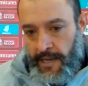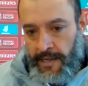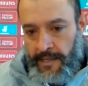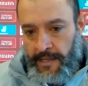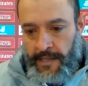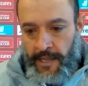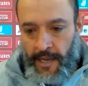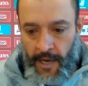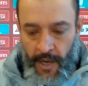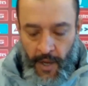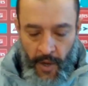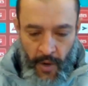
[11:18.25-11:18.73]

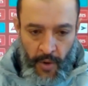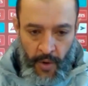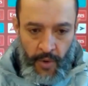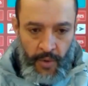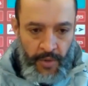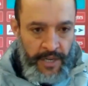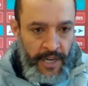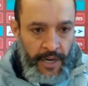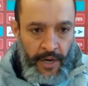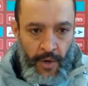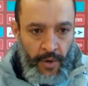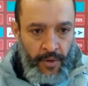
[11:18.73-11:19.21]
load,
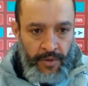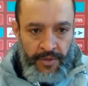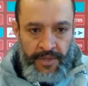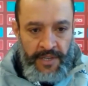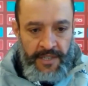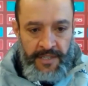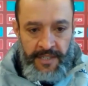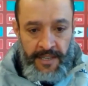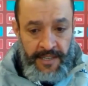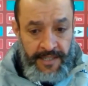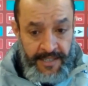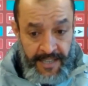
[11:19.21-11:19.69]
and all these
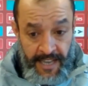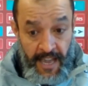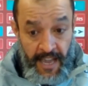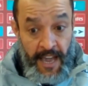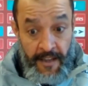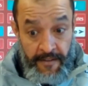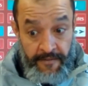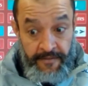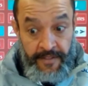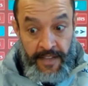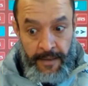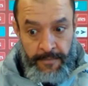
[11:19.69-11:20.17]
things. They
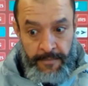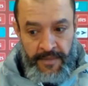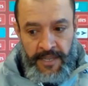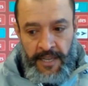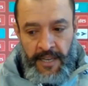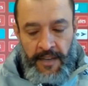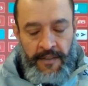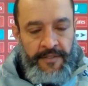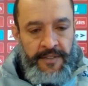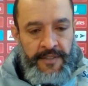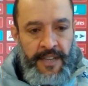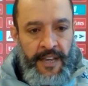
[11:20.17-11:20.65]
have
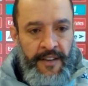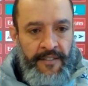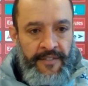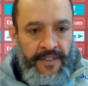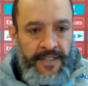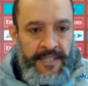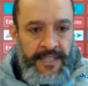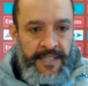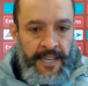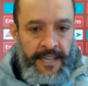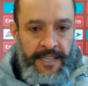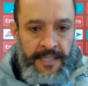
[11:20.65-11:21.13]

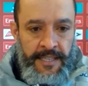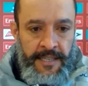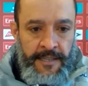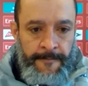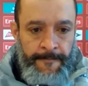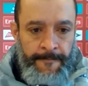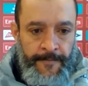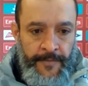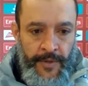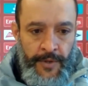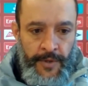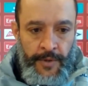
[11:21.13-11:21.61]
access
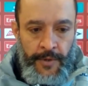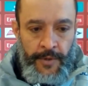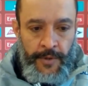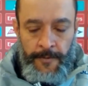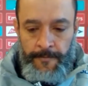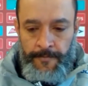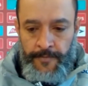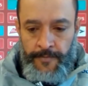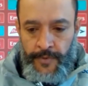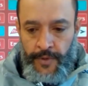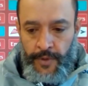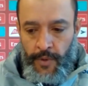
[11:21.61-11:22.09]

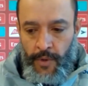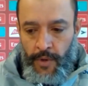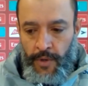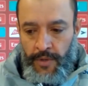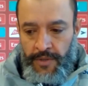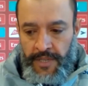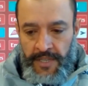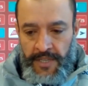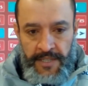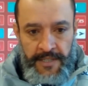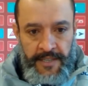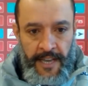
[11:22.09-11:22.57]
to all
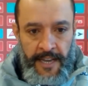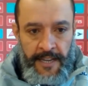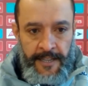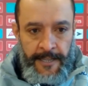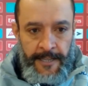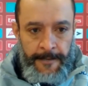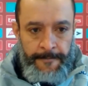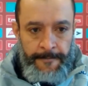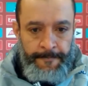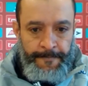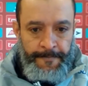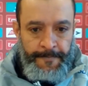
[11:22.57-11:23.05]
this data.